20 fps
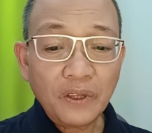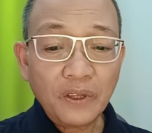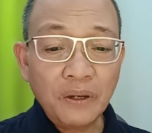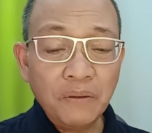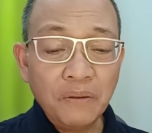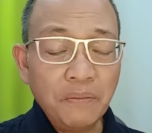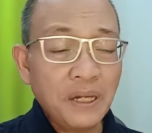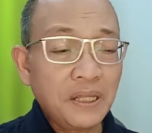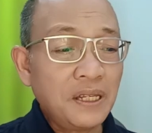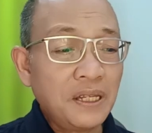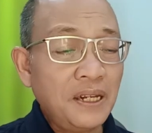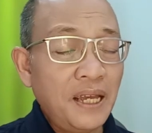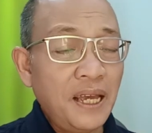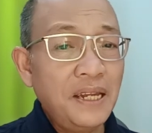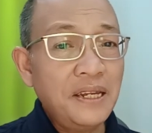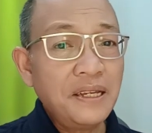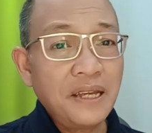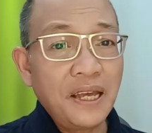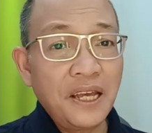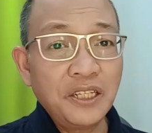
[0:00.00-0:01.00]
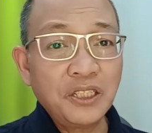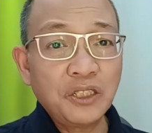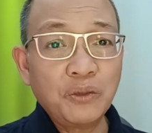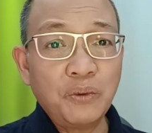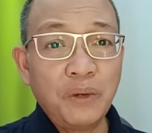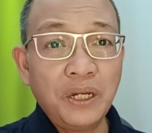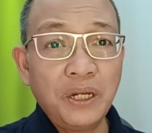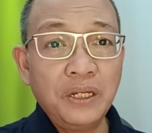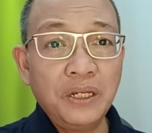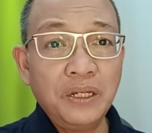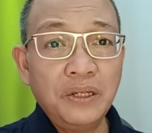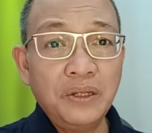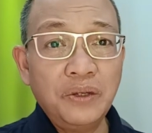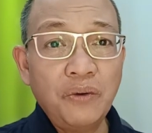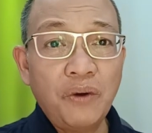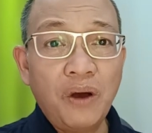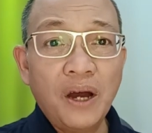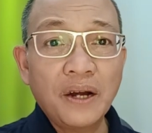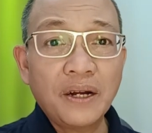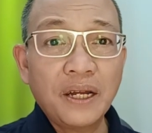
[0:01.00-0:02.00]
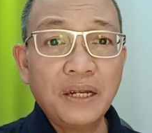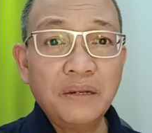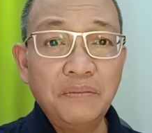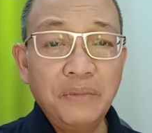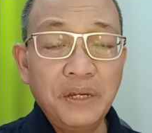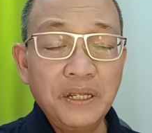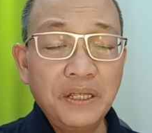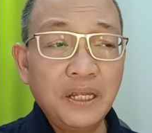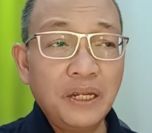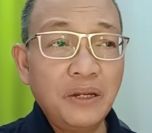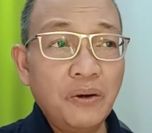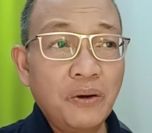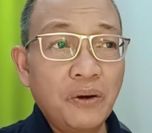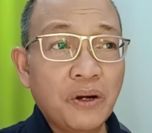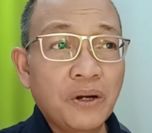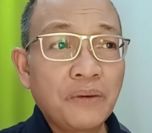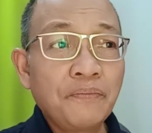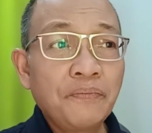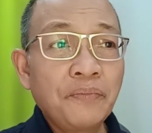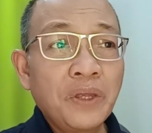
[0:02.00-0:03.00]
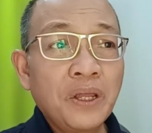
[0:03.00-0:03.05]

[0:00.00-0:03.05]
but in any case when you are admitted or